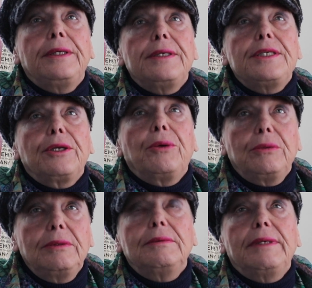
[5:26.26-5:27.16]

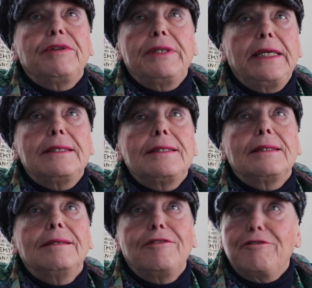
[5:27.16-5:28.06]
So everything
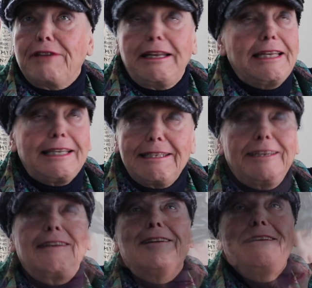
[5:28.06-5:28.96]
is fantastic.